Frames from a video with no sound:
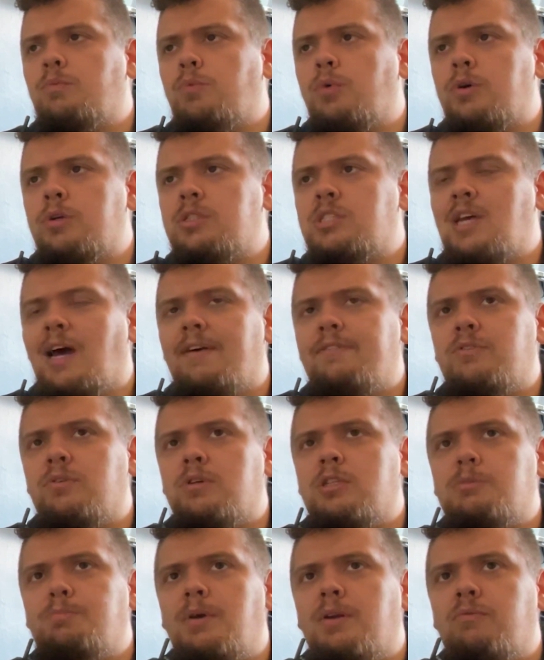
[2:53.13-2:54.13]
woods after
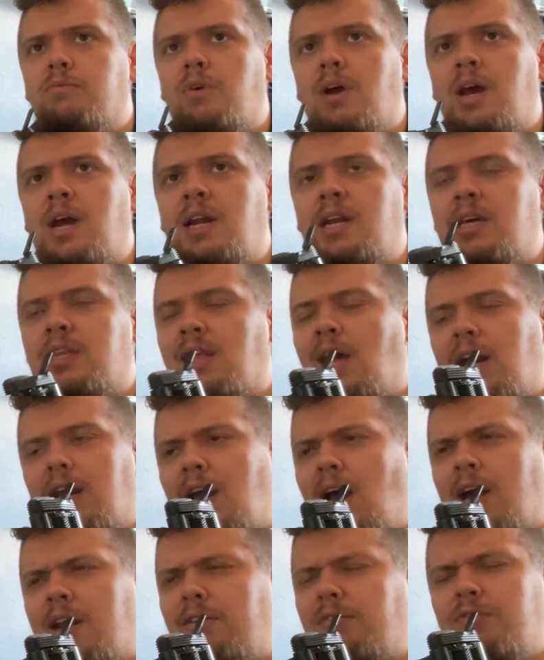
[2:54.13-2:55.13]
it's been raining, that
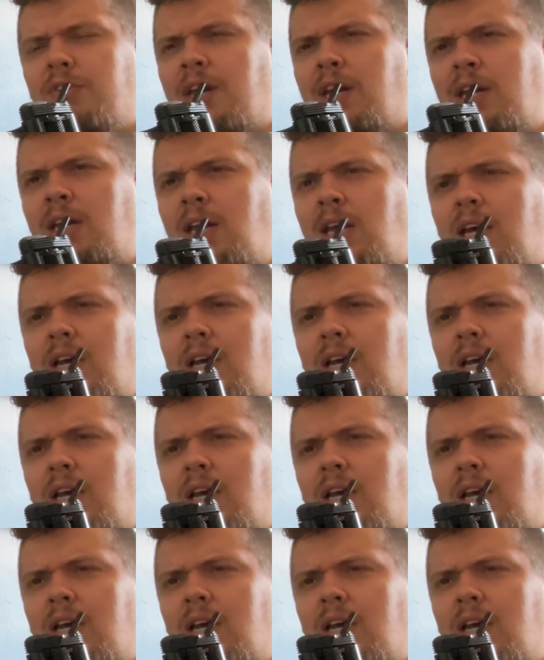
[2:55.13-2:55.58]
kind of thing.